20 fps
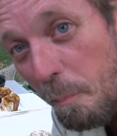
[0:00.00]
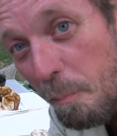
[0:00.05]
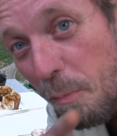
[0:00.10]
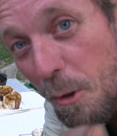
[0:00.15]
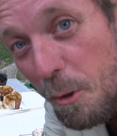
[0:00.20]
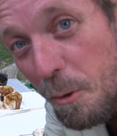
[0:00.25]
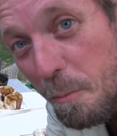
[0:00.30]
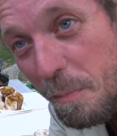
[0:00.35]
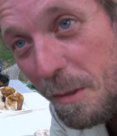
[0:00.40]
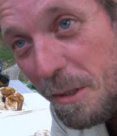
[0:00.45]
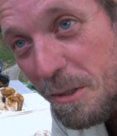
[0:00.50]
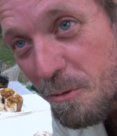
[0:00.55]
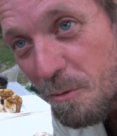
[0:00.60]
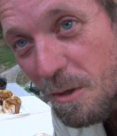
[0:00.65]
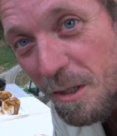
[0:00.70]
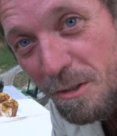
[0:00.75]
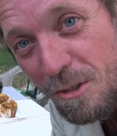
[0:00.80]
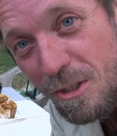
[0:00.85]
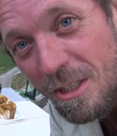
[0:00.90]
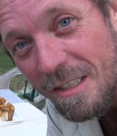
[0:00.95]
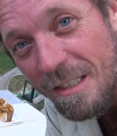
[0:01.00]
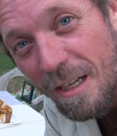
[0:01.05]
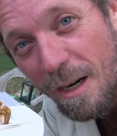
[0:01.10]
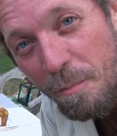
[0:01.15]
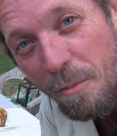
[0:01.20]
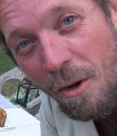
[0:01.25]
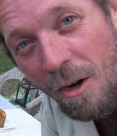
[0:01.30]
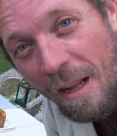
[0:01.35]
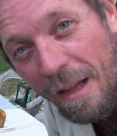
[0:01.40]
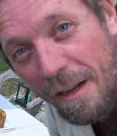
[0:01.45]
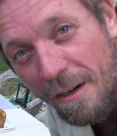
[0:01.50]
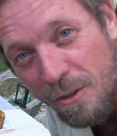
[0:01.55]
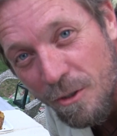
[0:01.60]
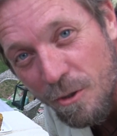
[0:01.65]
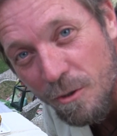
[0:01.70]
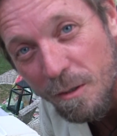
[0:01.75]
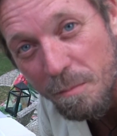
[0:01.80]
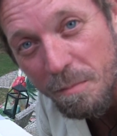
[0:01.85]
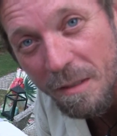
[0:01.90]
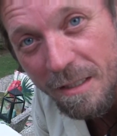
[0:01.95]
Bloopers reel. She said I'm not allowed to
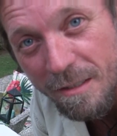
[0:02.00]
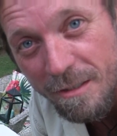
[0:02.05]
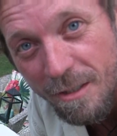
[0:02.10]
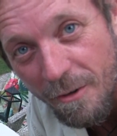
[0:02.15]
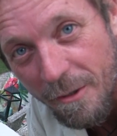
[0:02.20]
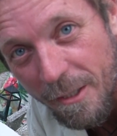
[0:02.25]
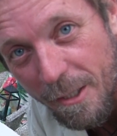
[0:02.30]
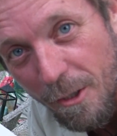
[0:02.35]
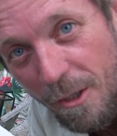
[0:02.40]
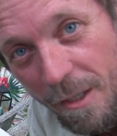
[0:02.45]
do it, but it's going